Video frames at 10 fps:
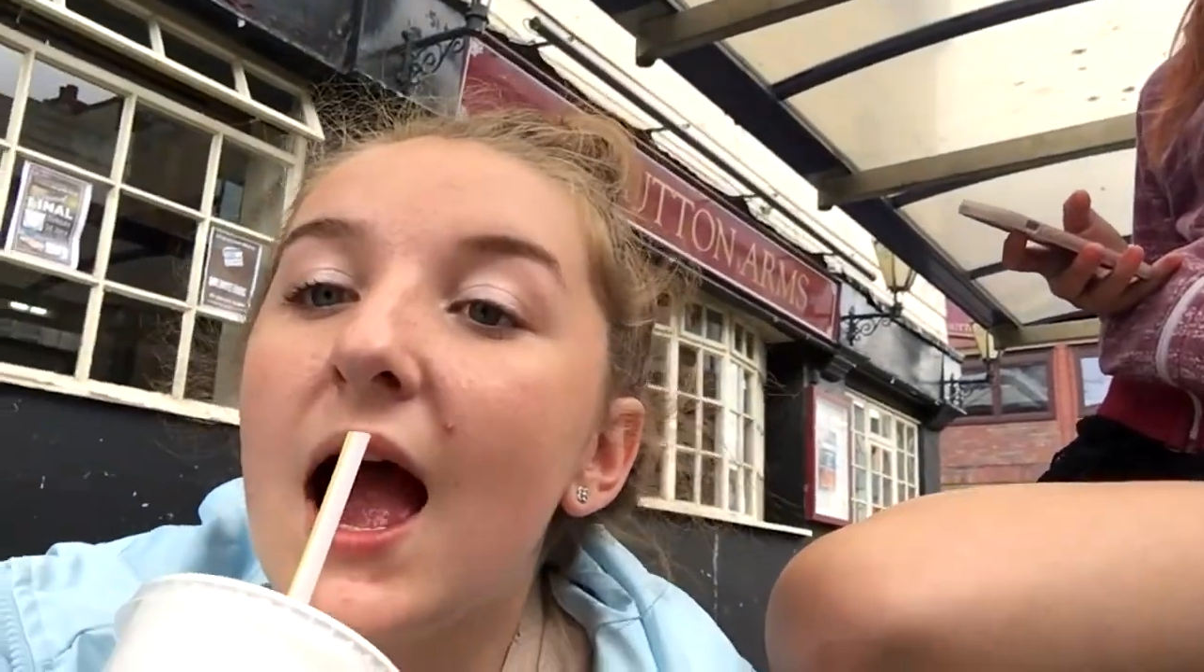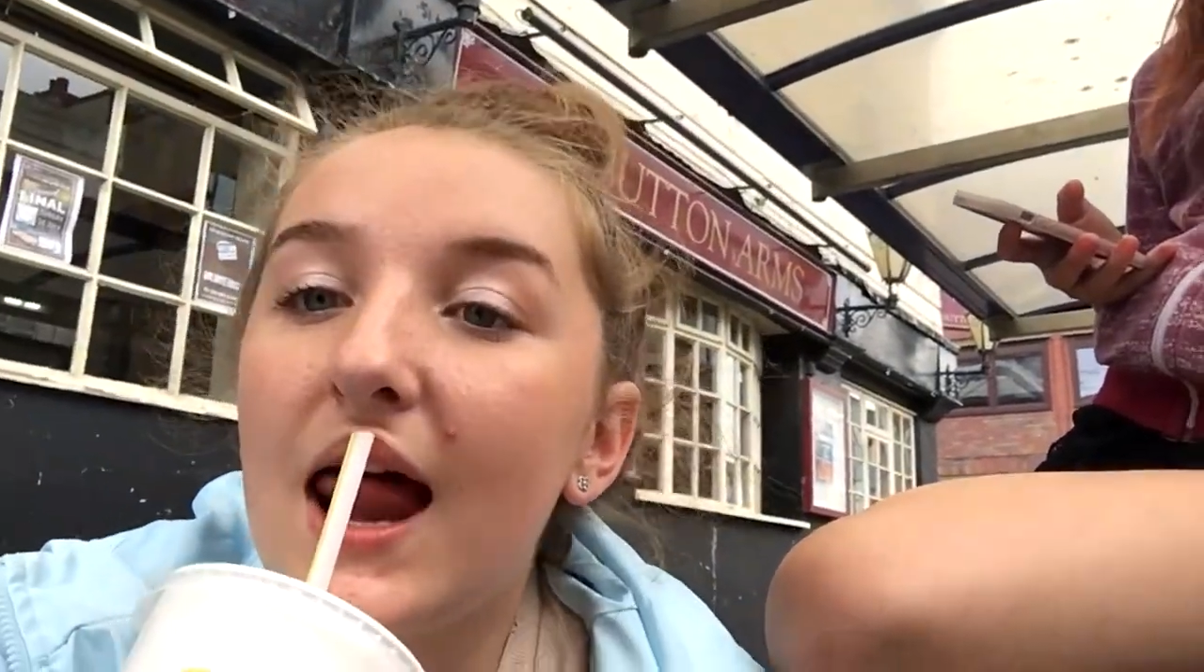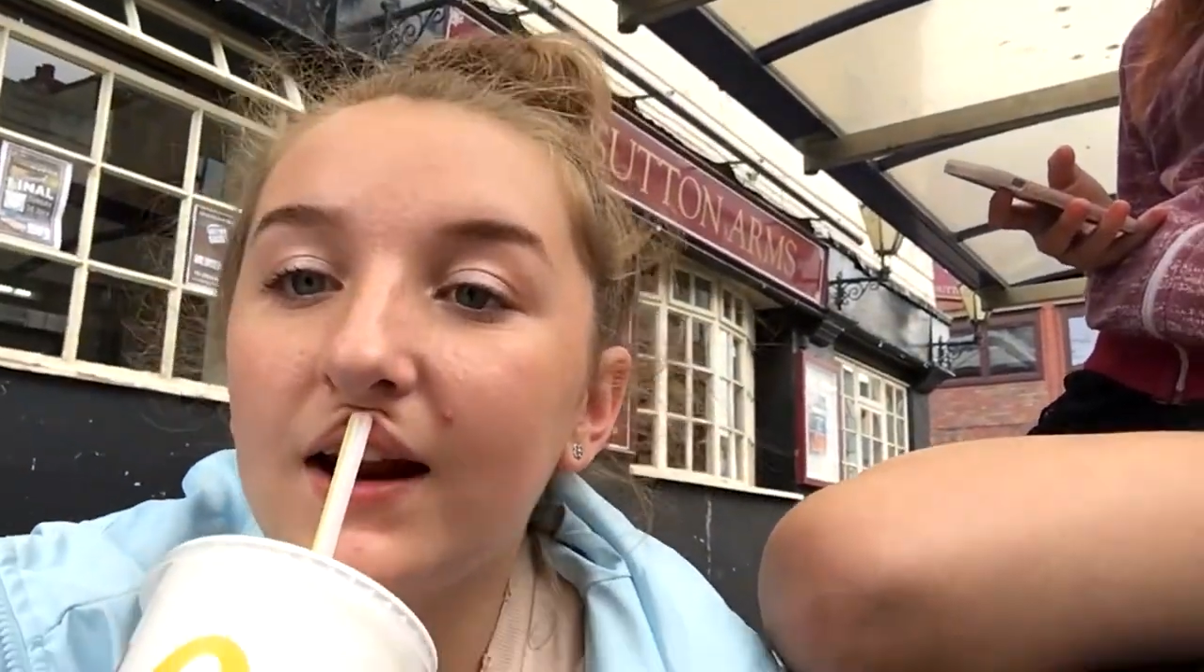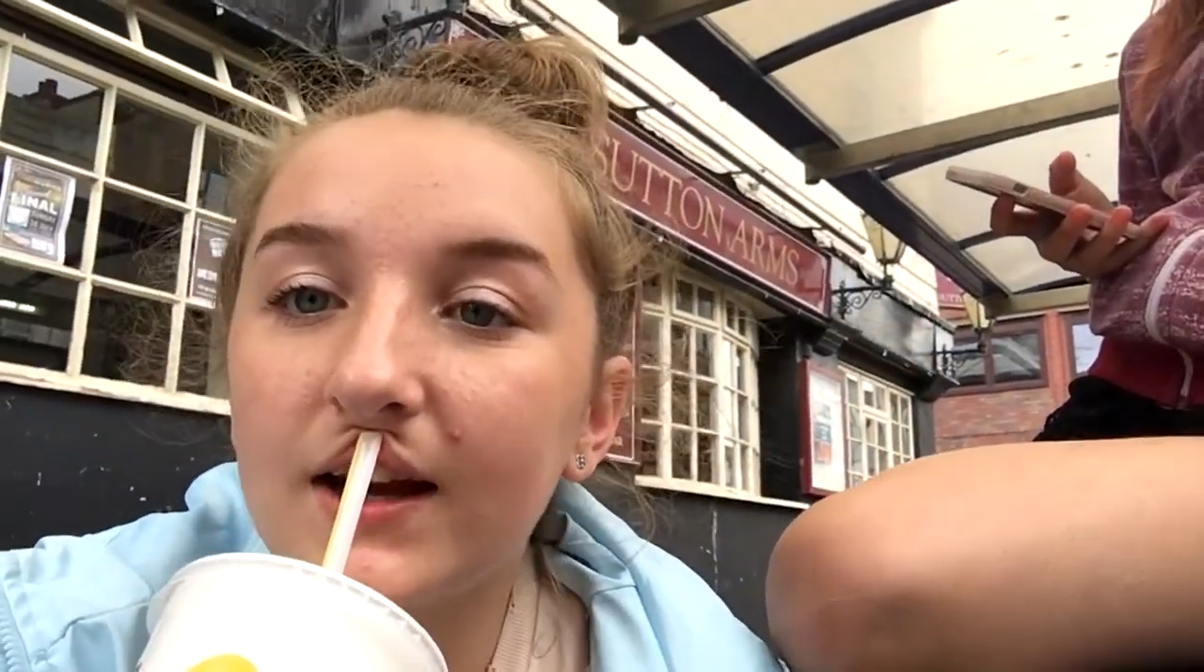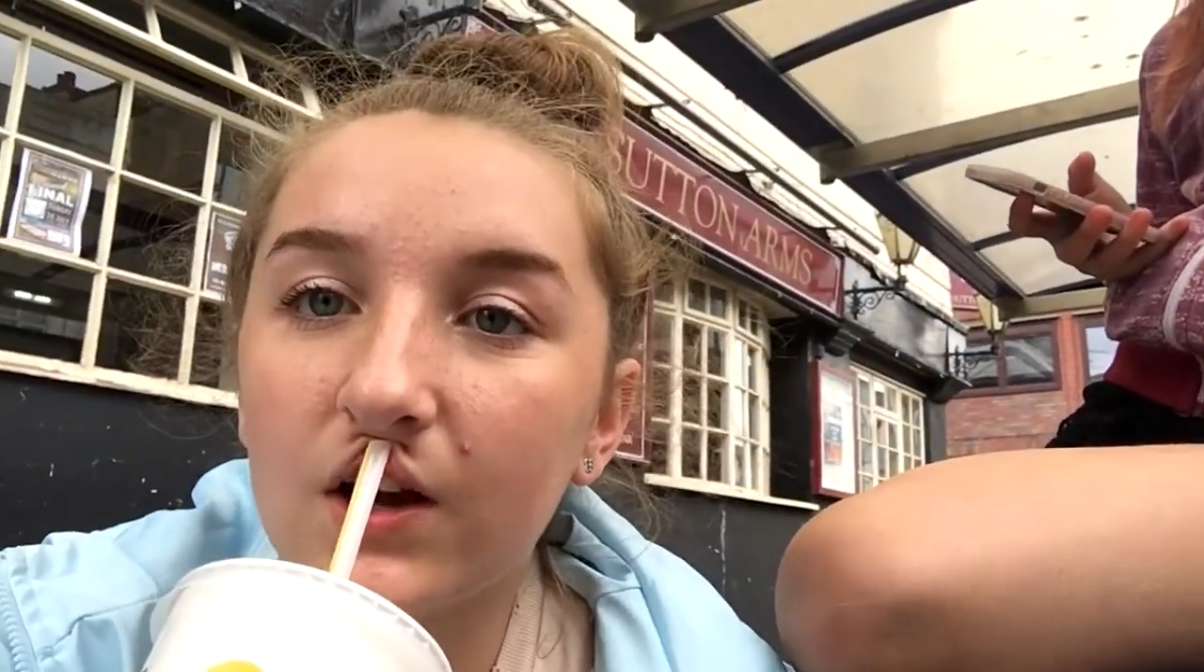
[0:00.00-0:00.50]

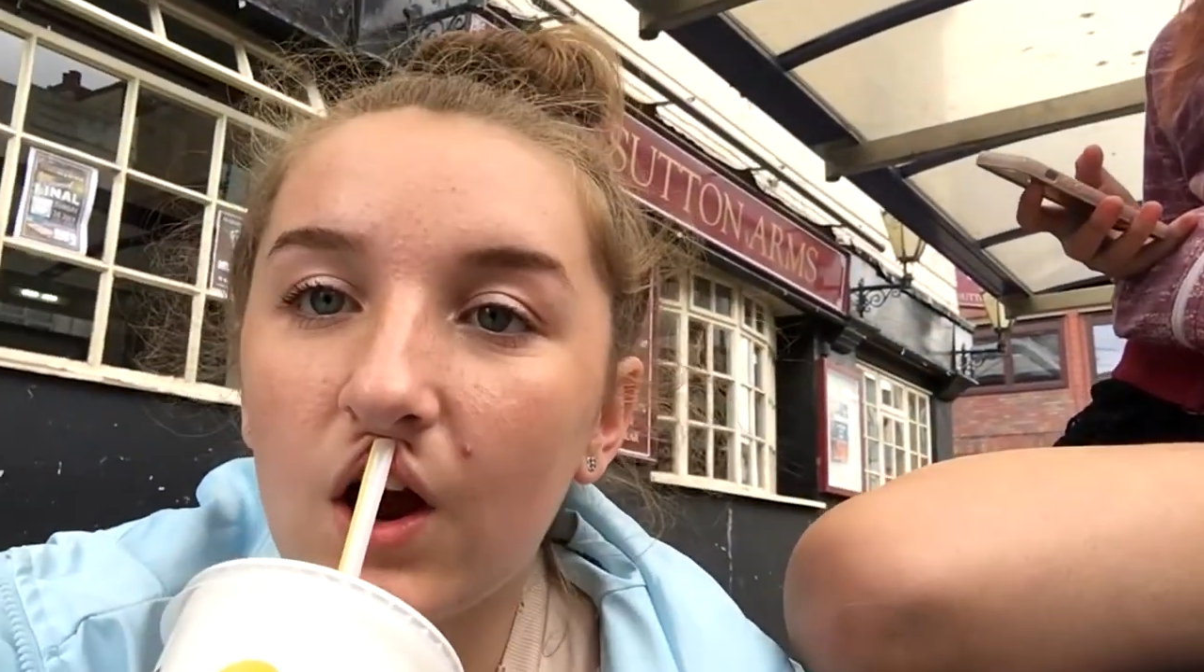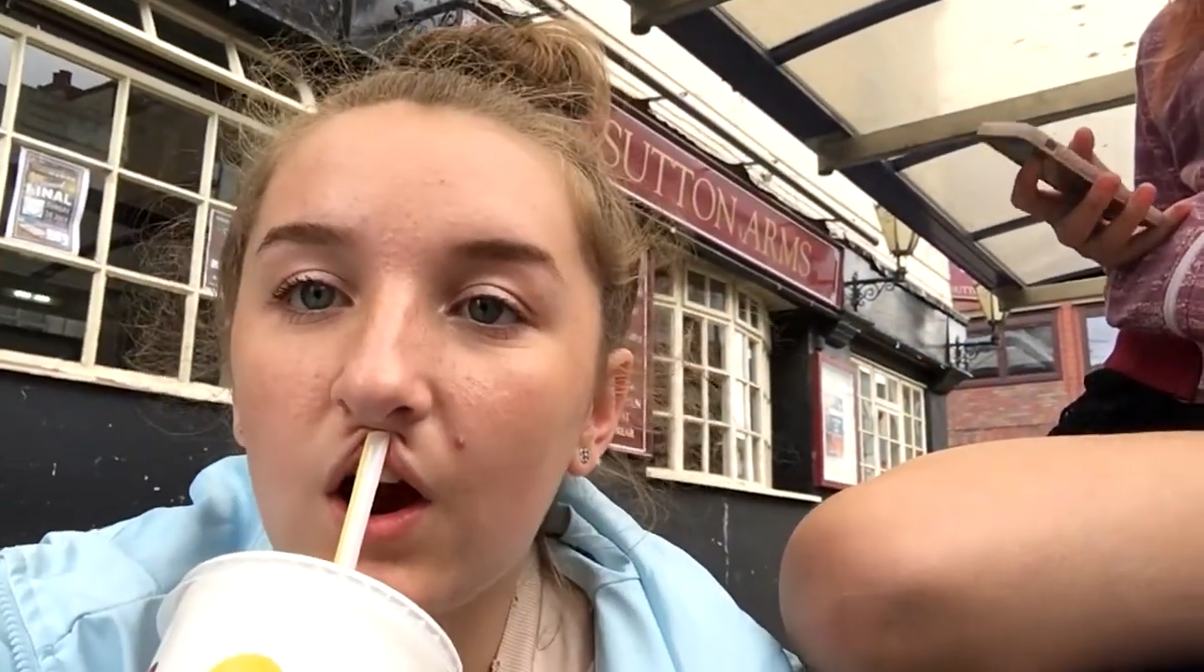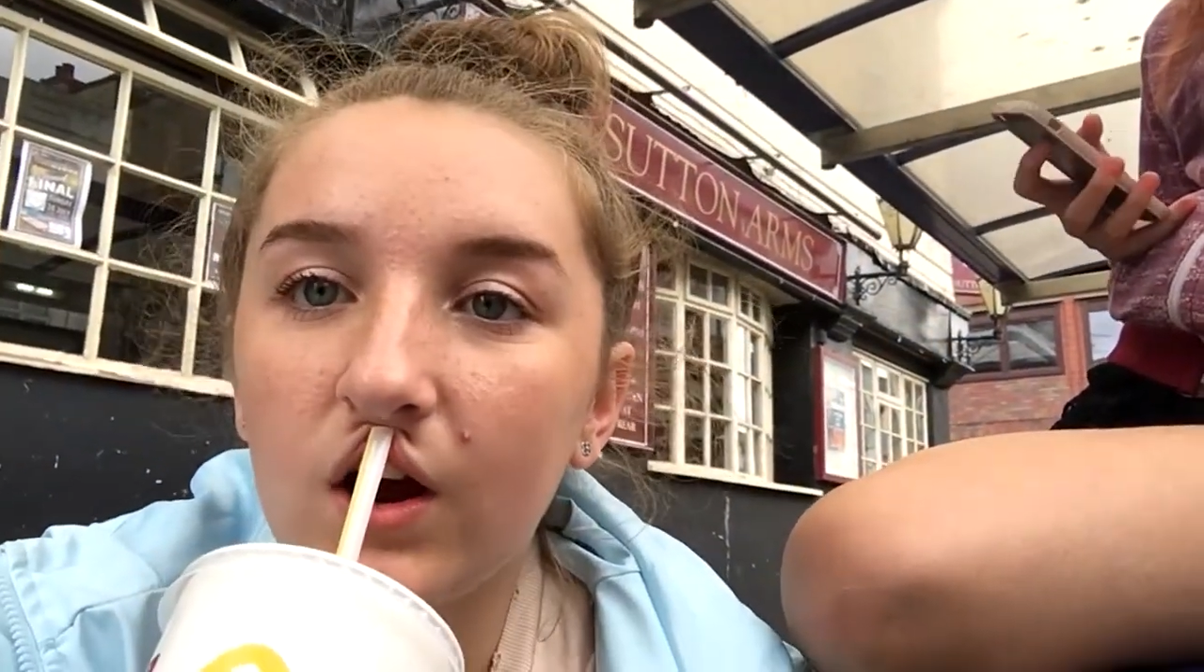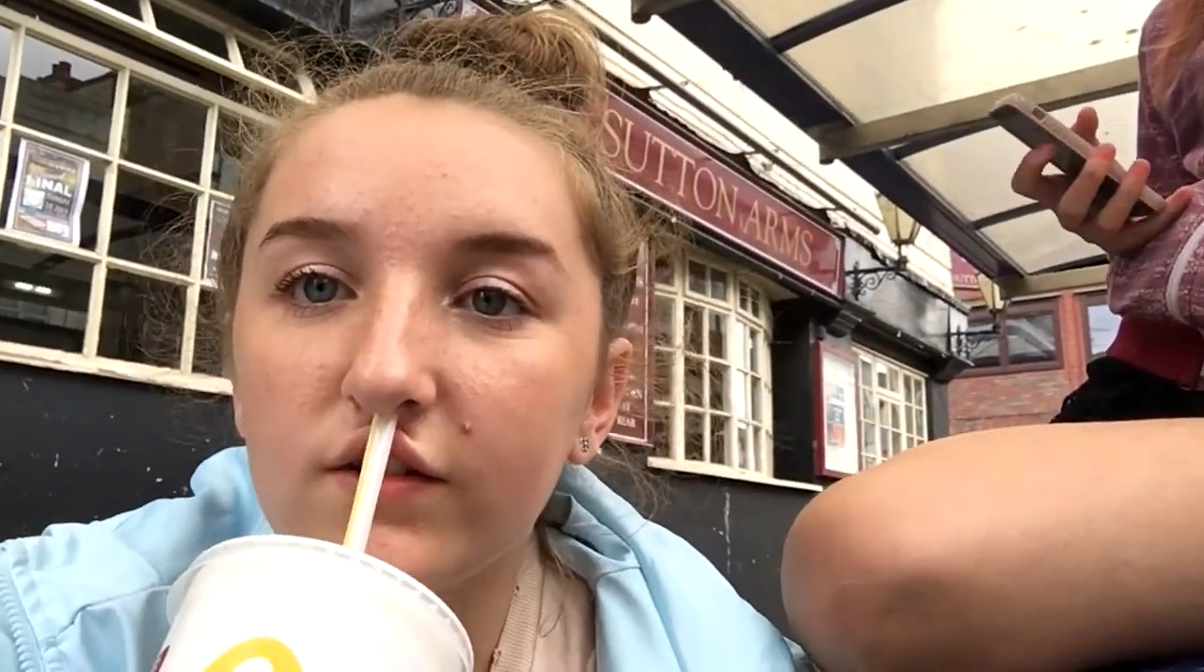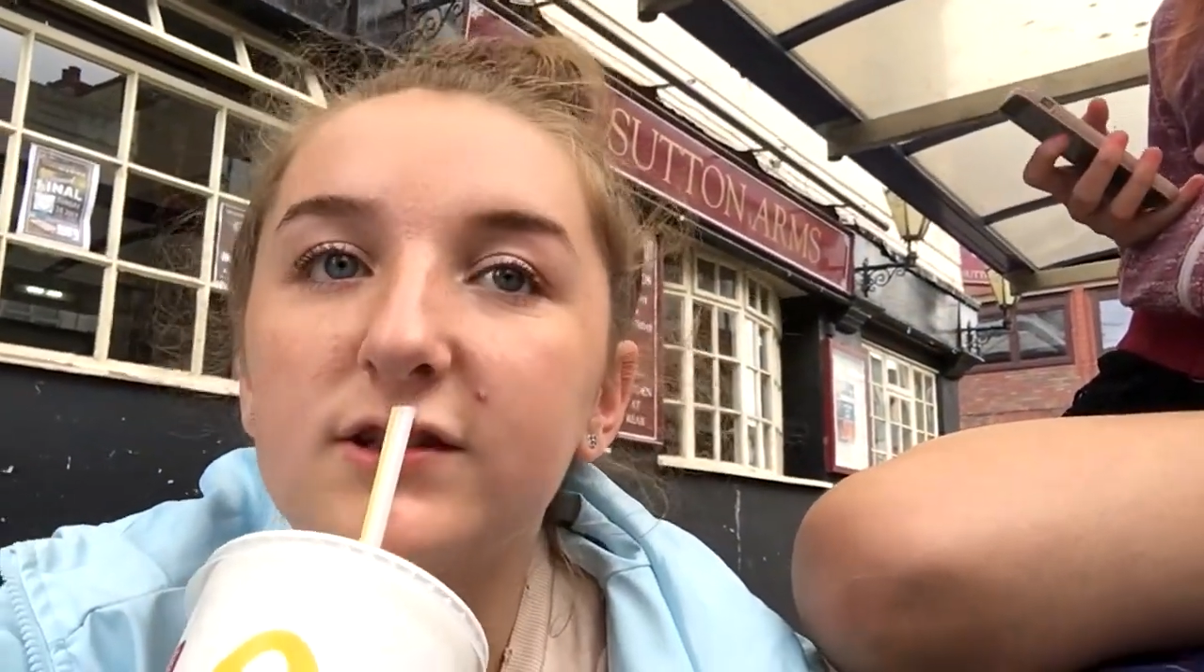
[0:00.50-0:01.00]
And I can go
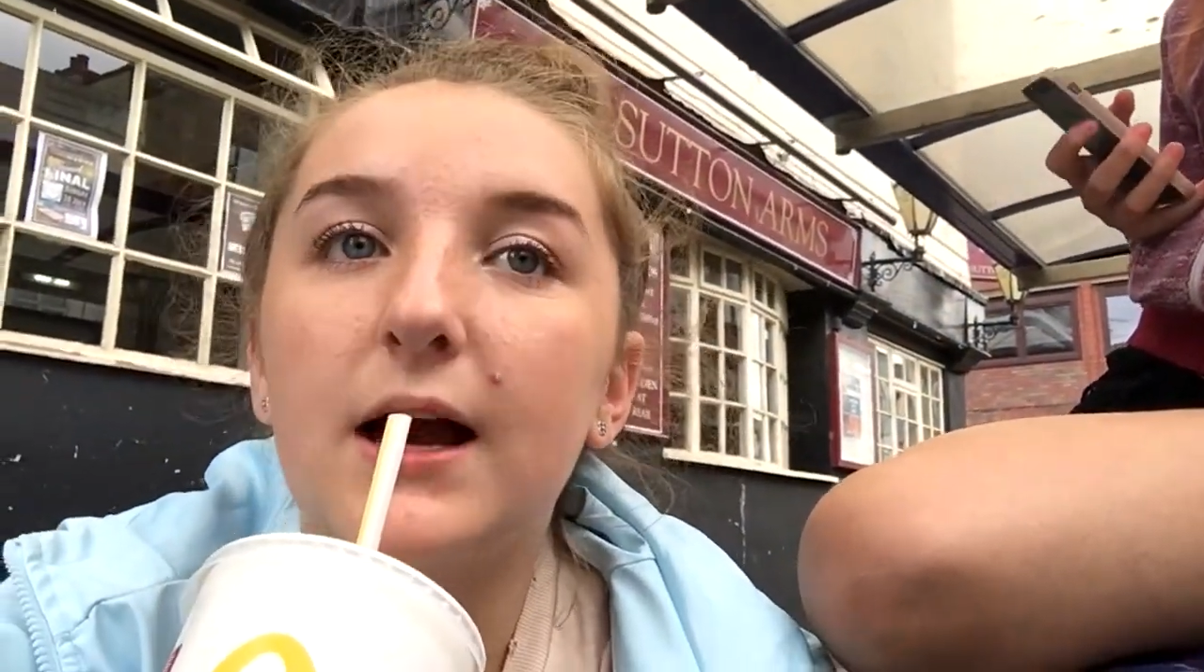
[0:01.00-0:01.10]
home,